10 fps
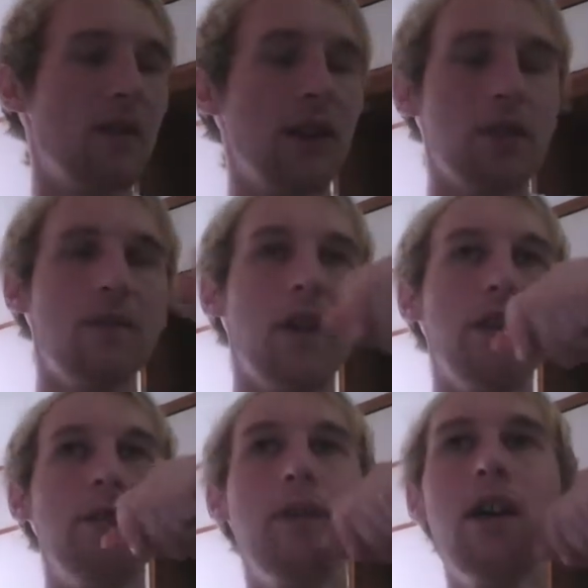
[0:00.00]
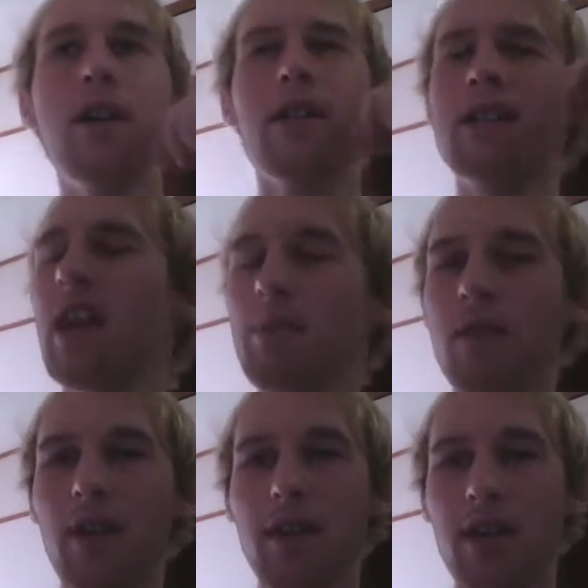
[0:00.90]
do find them. There's a couple
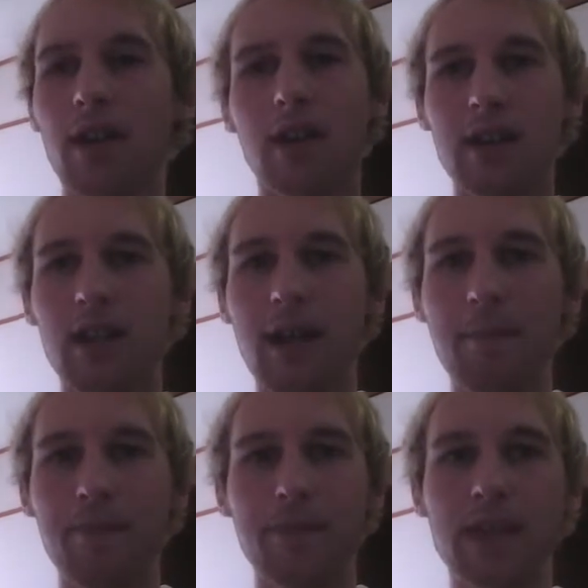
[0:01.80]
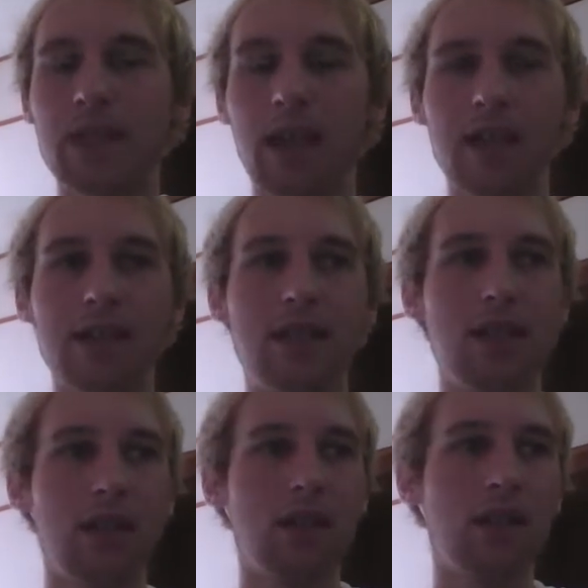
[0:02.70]
of other little
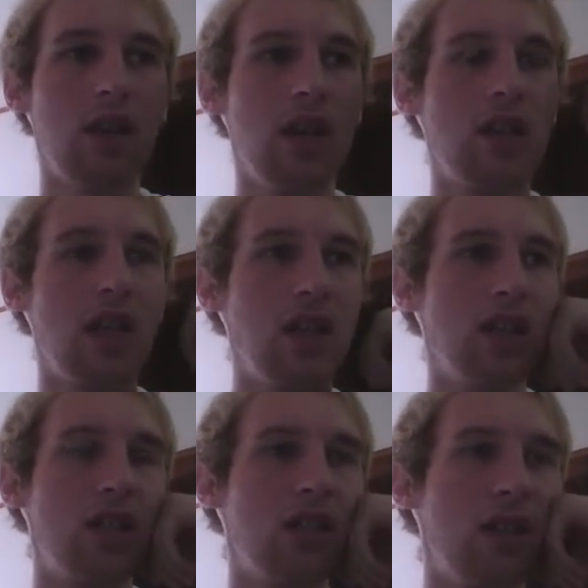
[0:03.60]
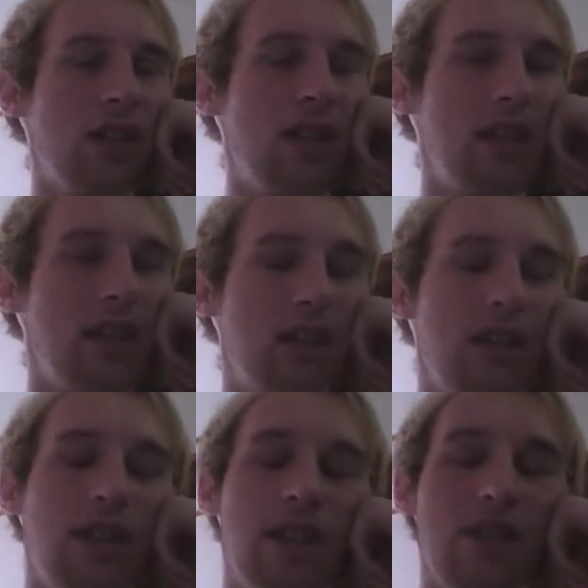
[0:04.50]
stylistic changes and things that
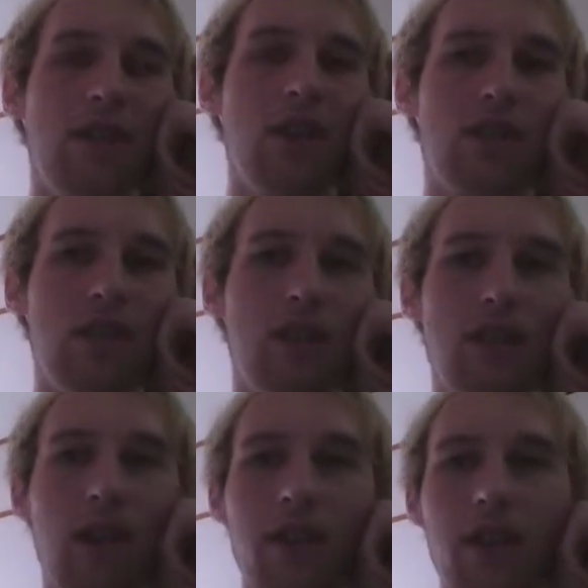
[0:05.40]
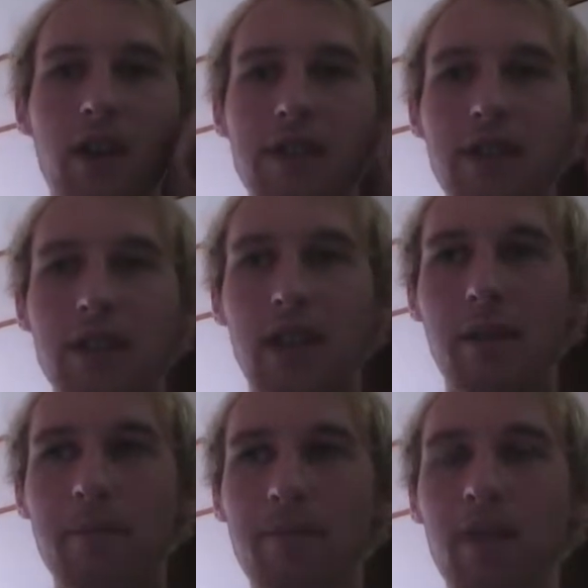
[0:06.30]
are in this version that aren't in
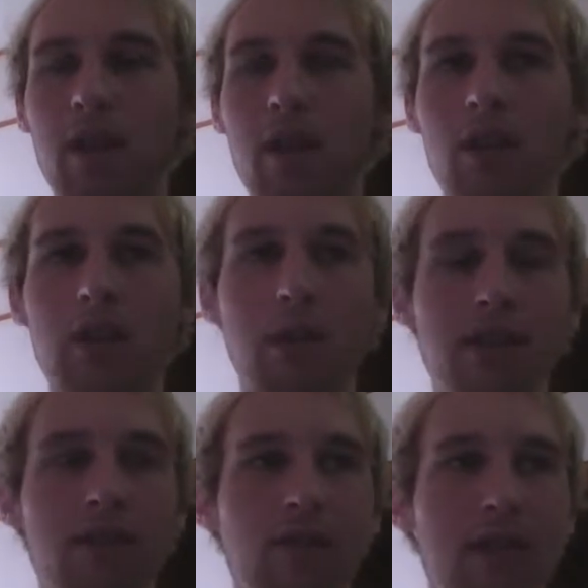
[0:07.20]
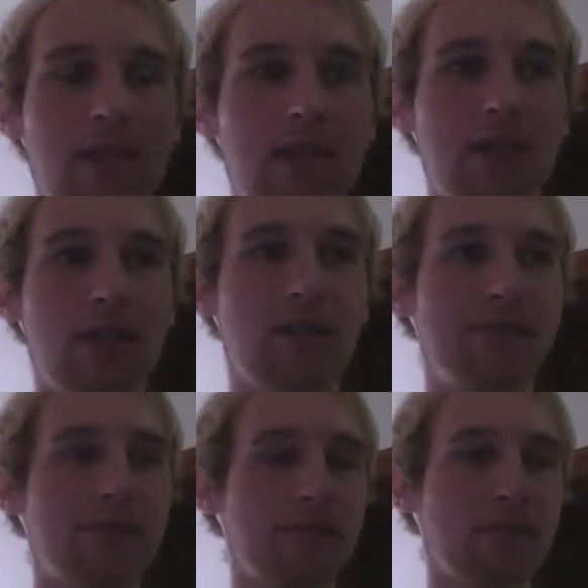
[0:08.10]
the Western releases.
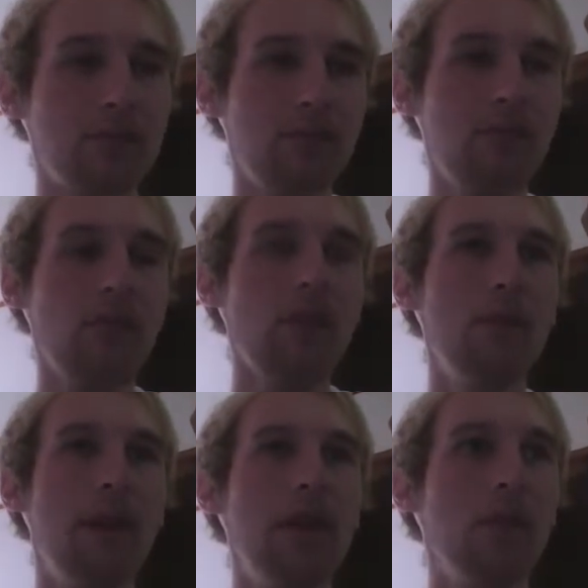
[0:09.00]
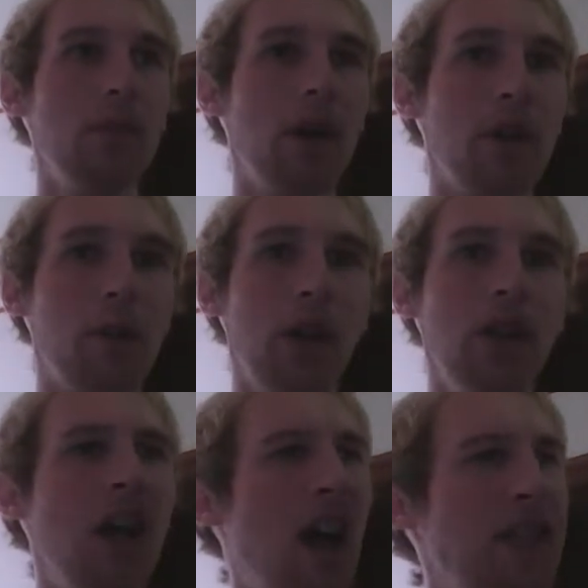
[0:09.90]
made it all
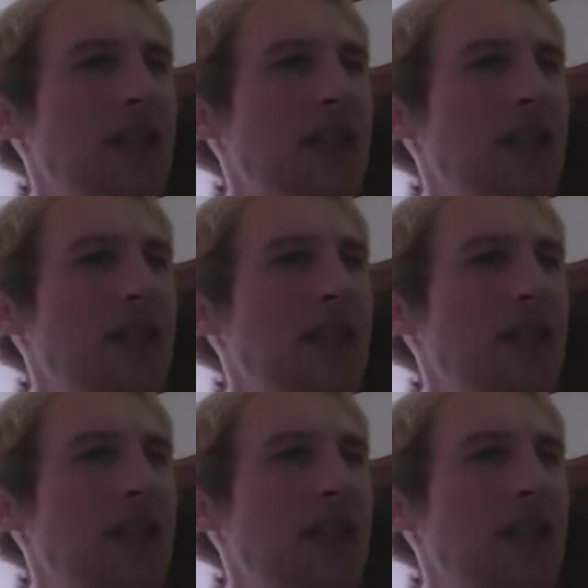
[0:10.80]
worthwhile. I